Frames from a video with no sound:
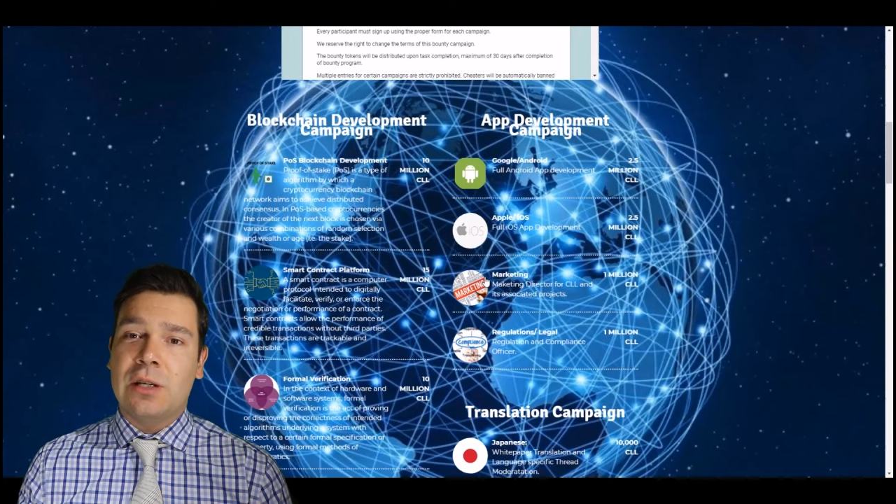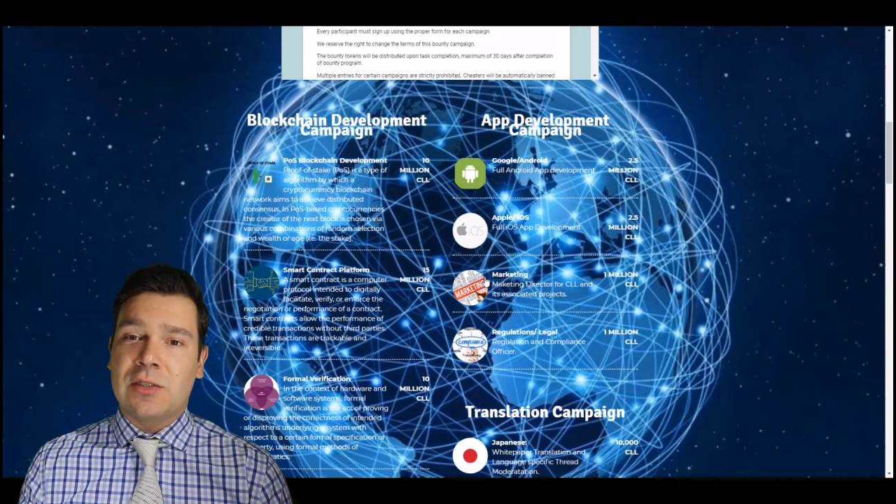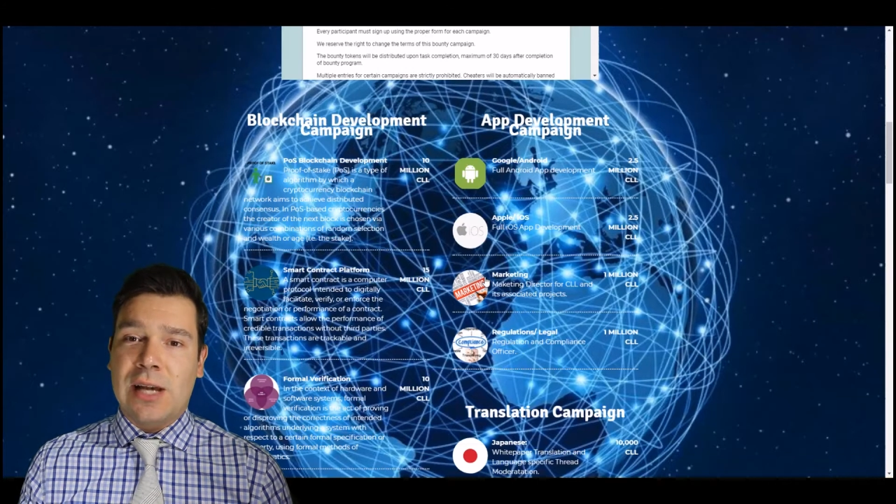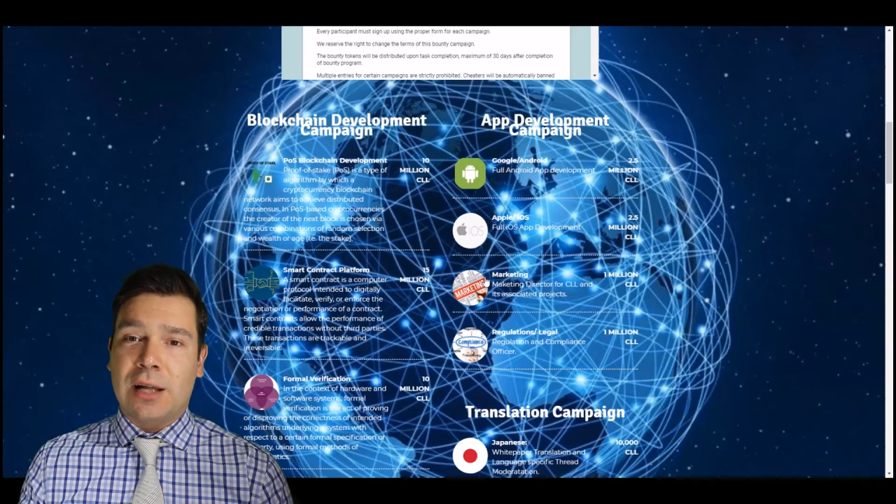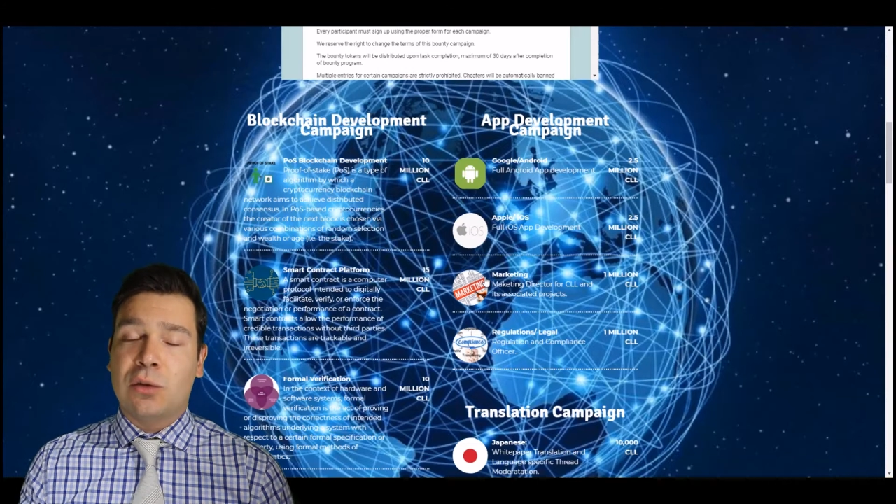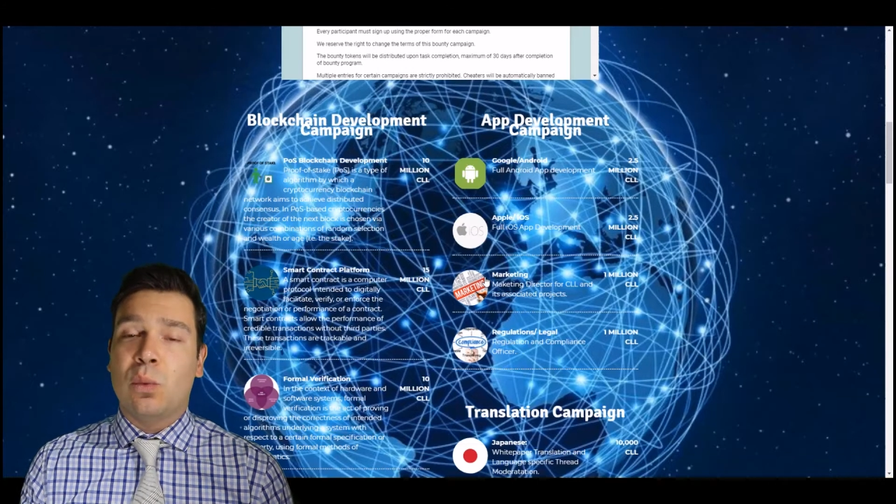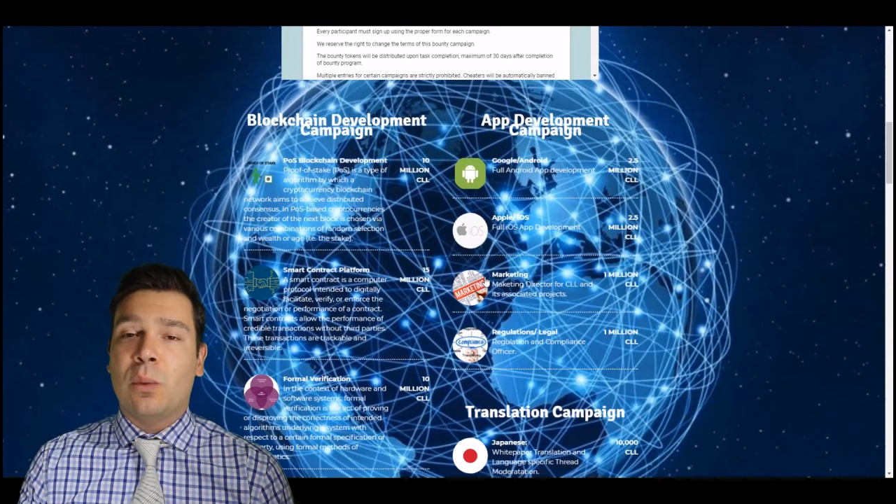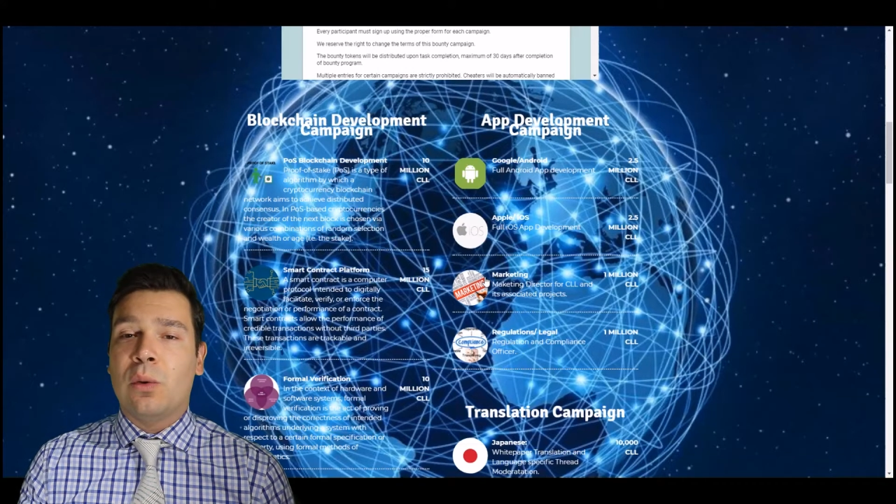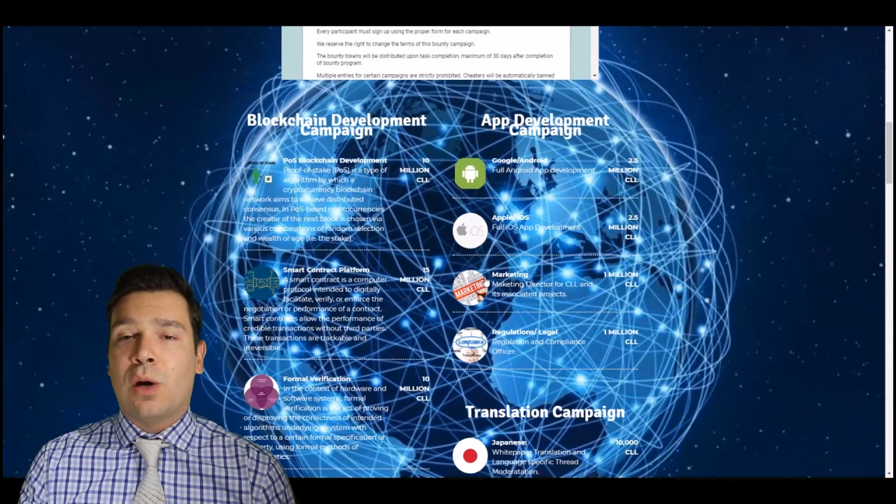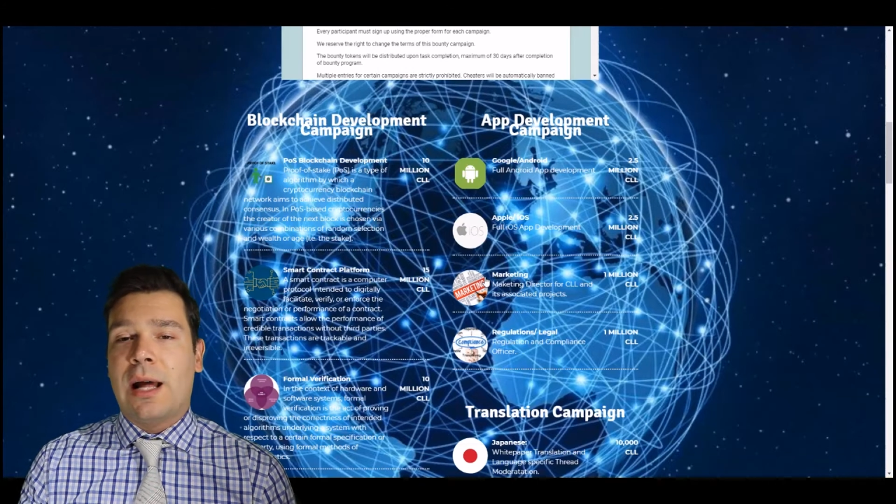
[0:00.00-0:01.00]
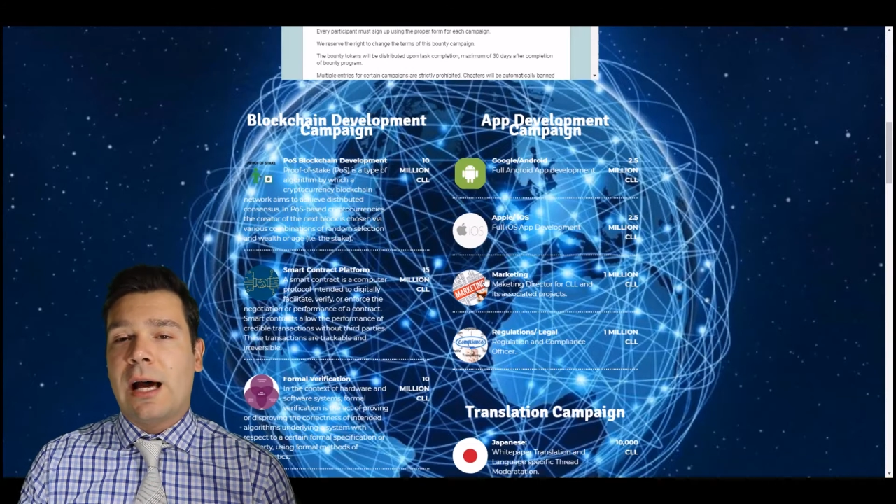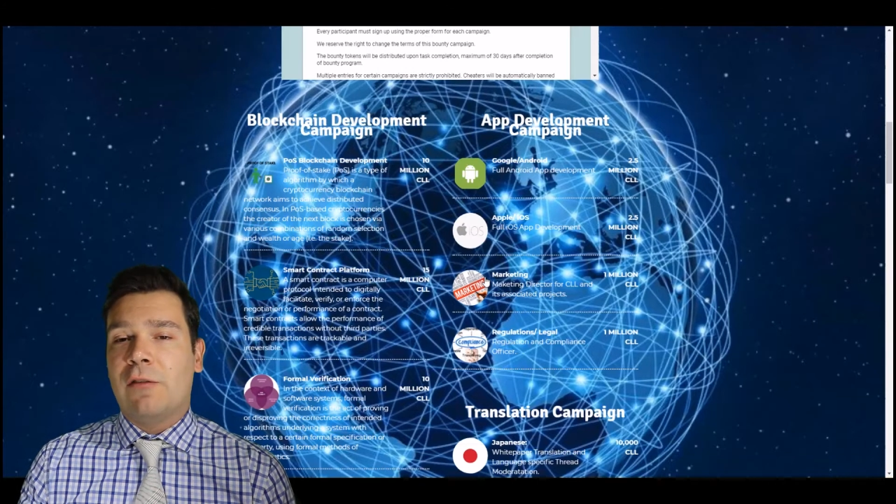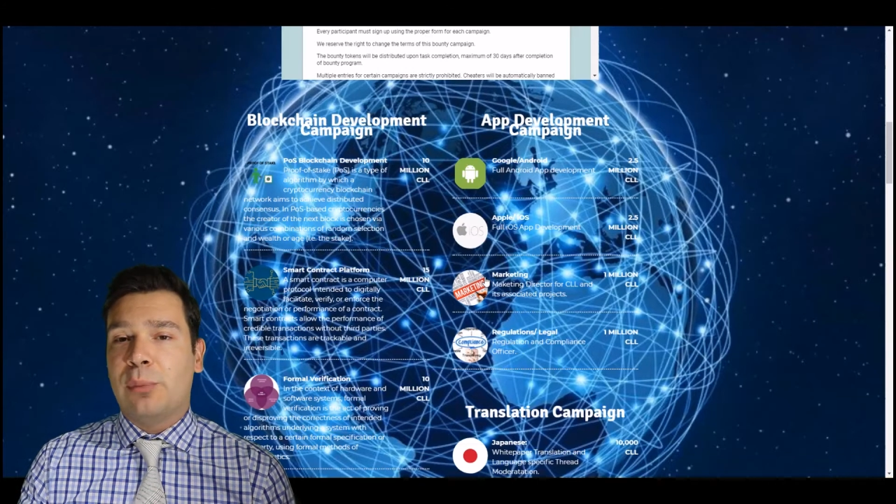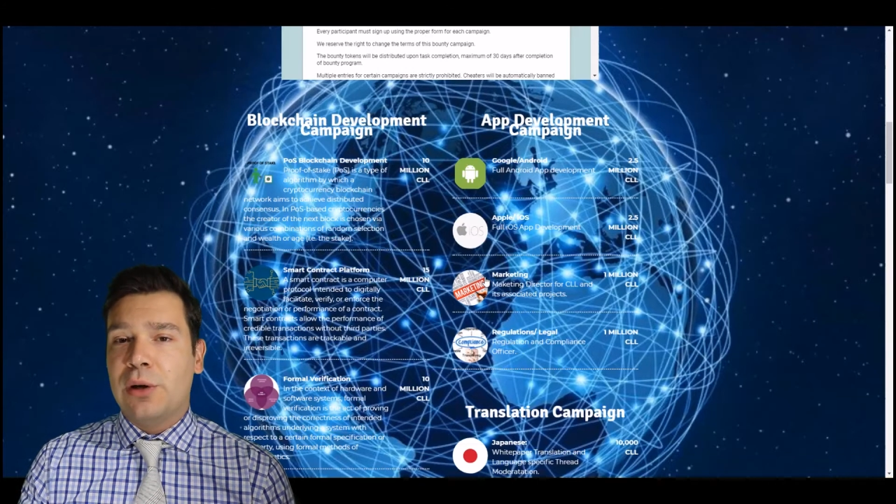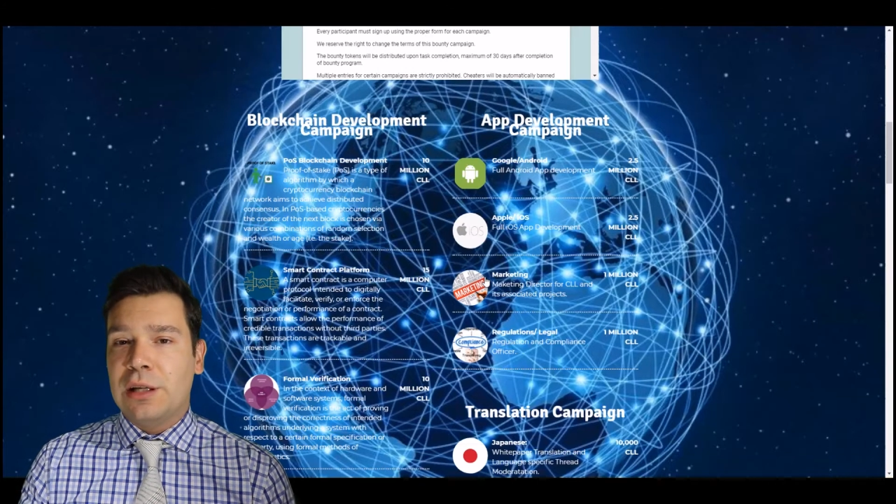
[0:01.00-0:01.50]
exactly what we want to
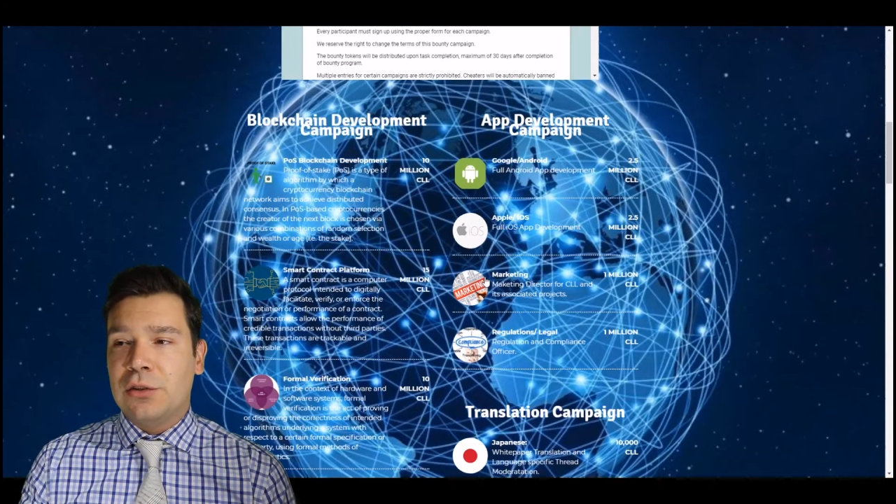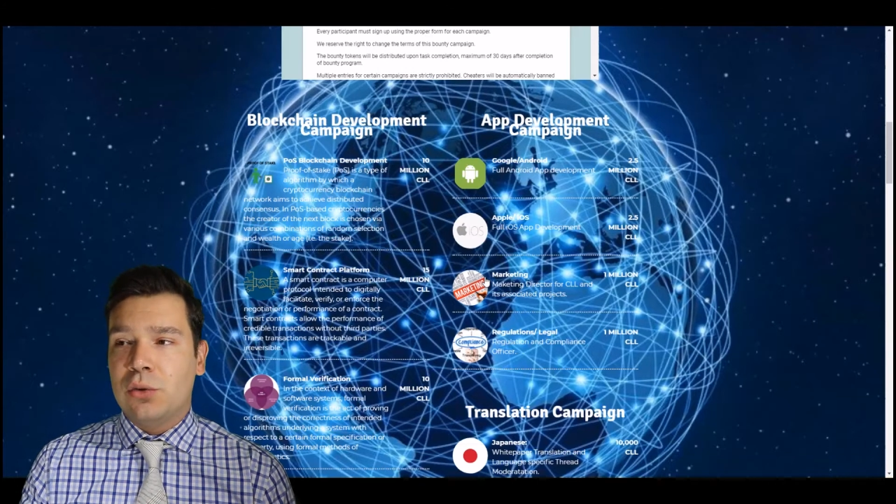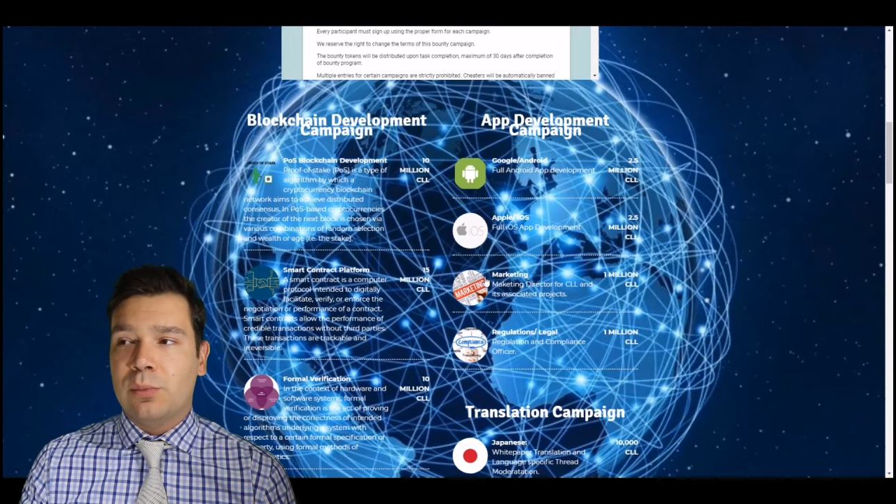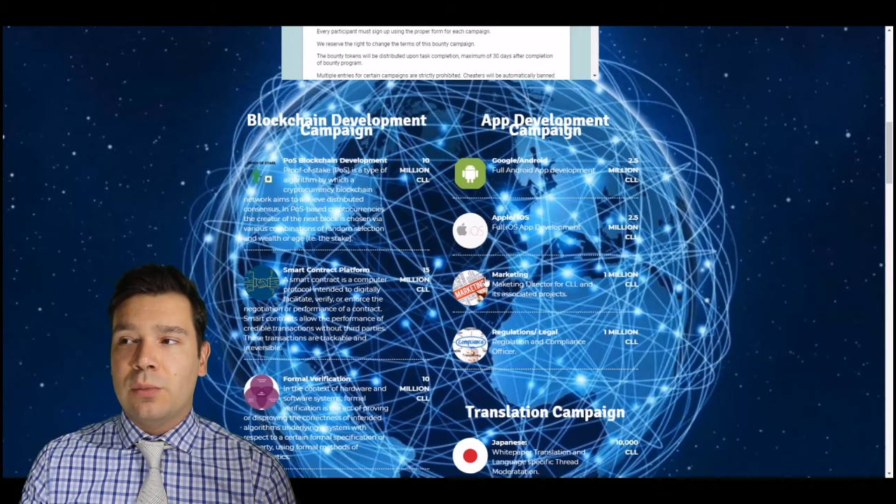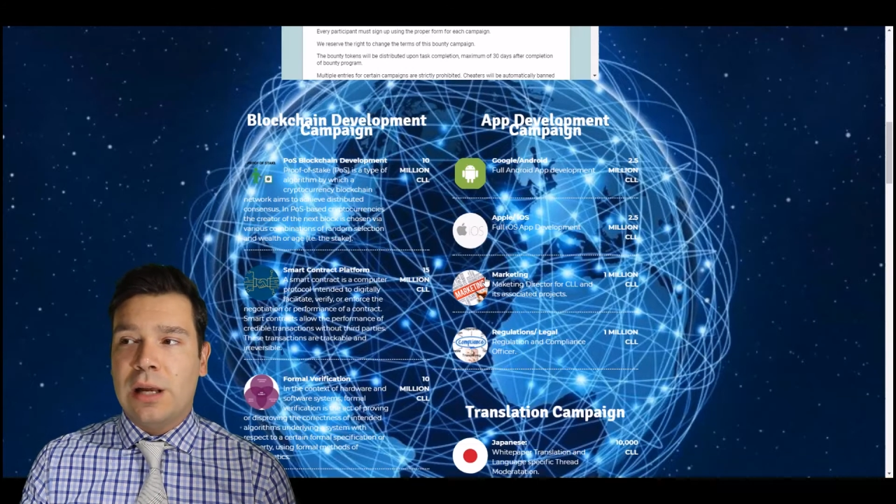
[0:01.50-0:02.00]
have put into